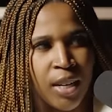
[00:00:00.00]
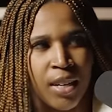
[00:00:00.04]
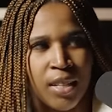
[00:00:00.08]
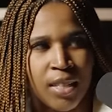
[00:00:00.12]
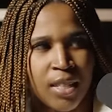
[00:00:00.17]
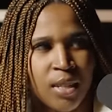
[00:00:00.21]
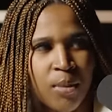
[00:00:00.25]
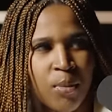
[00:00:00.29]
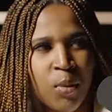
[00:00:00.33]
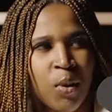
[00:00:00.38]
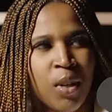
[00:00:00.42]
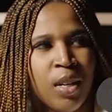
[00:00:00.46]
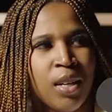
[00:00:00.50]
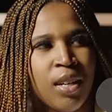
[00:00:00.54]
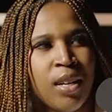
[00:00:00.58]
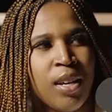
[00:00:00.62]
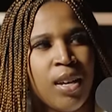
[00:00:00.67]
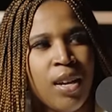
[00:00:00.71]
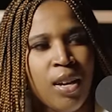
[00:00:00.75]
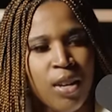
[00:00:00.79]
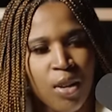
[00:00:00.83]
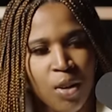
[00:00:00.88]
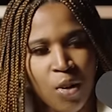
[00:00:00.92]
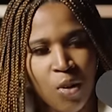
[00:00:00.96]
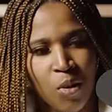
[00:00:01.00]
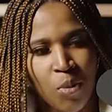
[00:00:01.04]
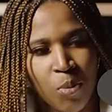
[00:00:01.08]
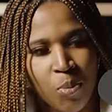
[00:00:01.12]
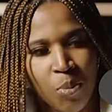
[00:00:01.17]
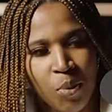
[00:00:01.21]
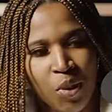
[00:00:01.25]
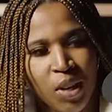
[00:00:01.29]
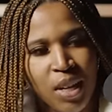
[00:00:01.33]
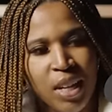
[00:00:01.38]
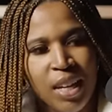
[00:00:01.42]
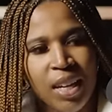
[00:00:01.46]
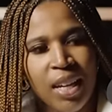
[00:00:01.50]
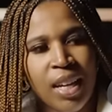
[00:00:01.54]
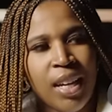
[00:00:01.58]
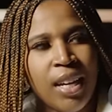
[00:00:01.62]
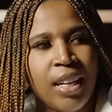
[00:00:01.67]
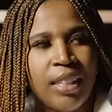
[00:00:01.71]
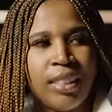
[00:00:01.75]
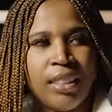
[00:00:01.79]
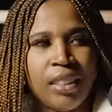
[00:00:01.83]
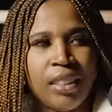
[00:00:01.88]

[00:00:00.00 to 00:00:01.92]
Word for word: on someone, you're bringing in